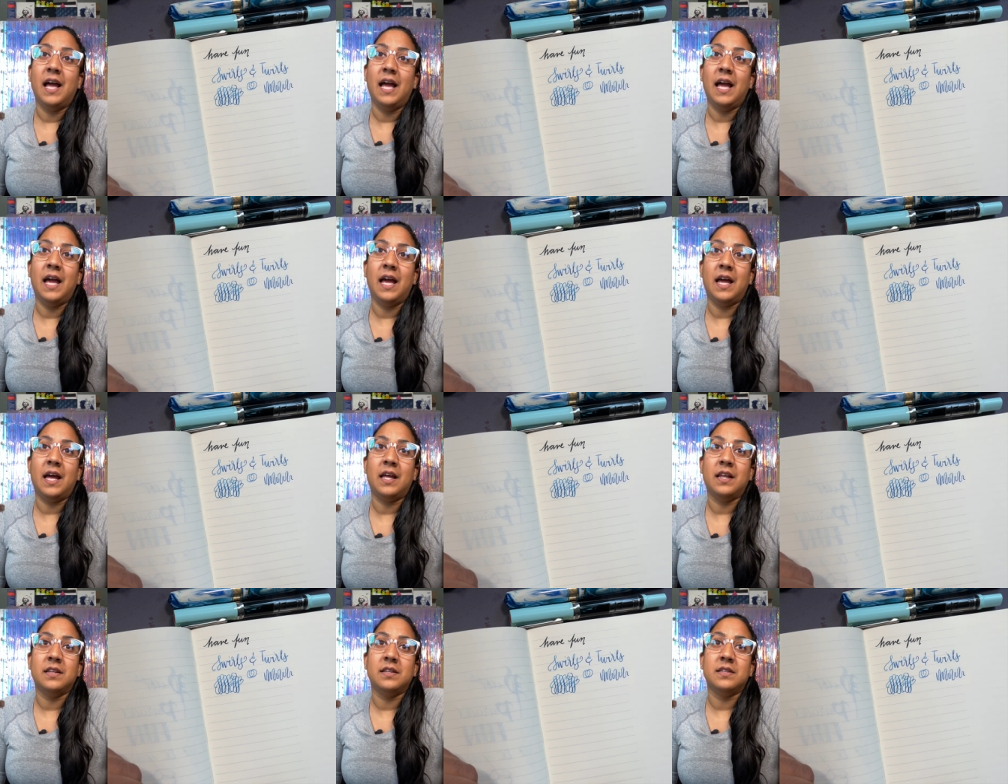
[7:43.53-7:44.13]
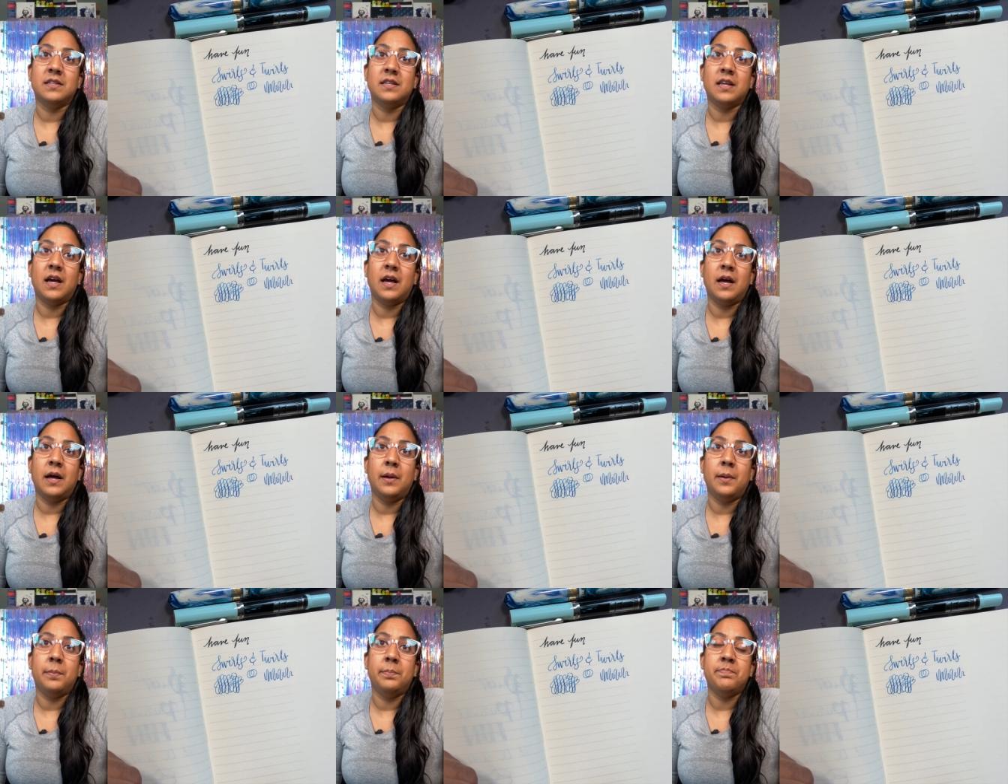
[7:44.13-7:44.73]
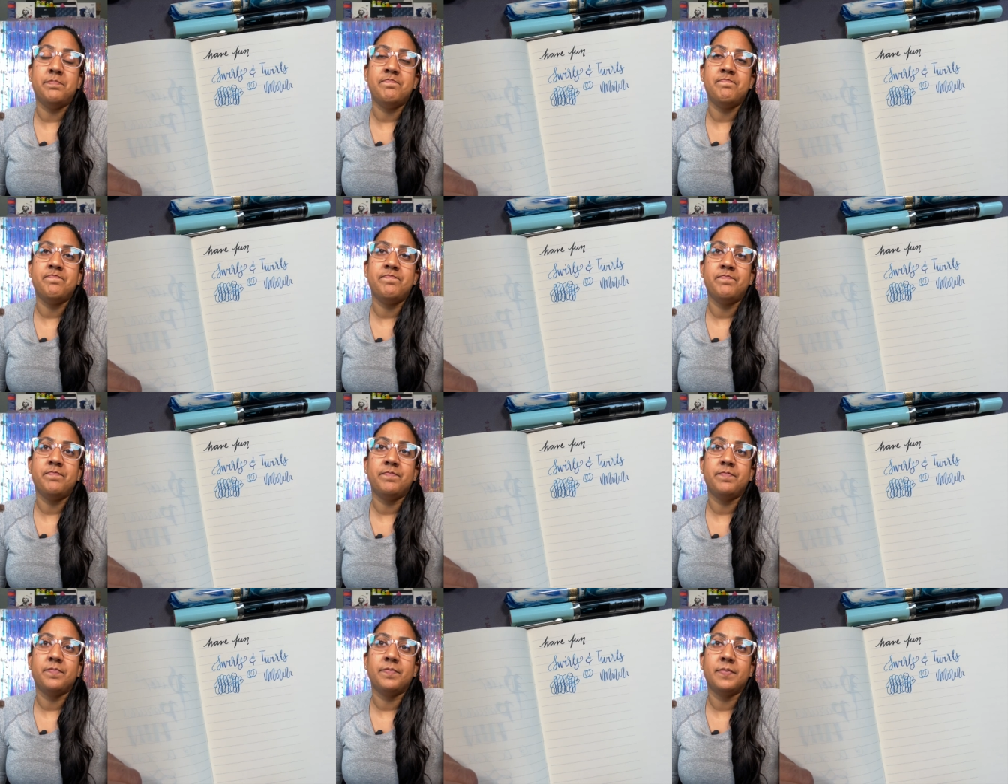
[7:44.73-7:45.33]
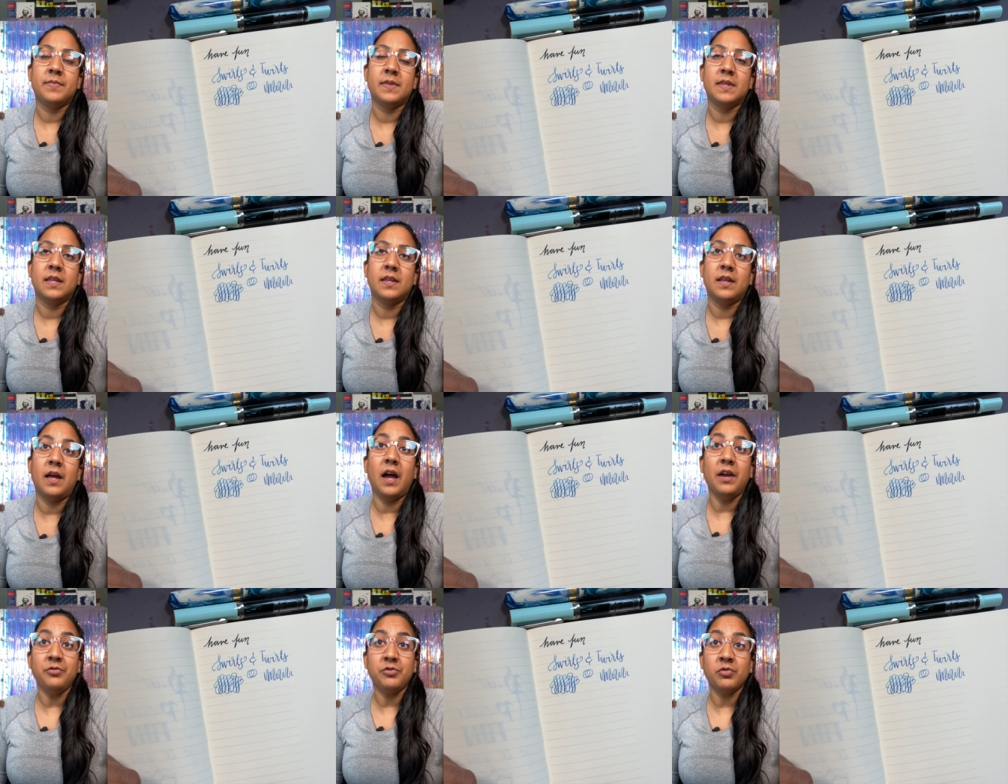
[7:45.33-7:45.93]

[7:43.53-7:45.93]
And I have